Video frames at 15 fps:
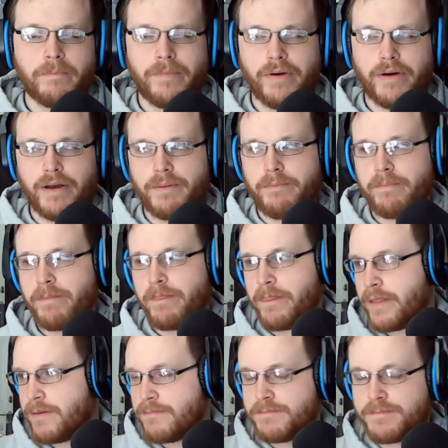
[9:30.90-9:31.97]
But
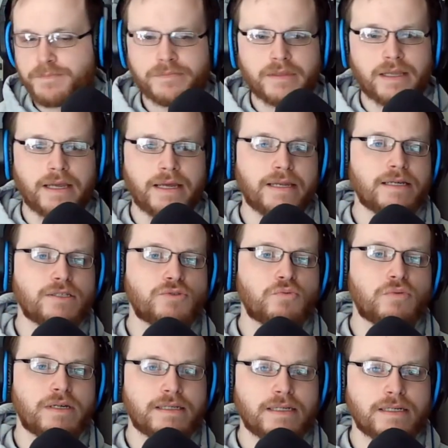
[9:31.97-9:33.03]
it is
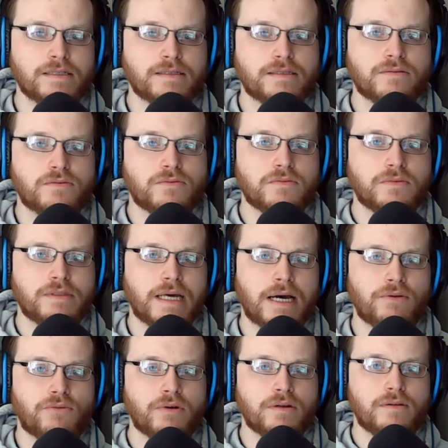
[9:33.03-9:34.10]
what it is with
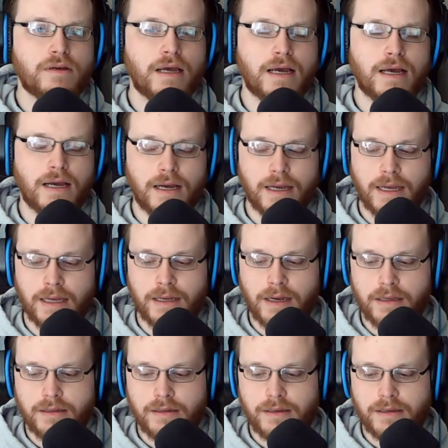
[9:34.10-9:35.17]
that one. And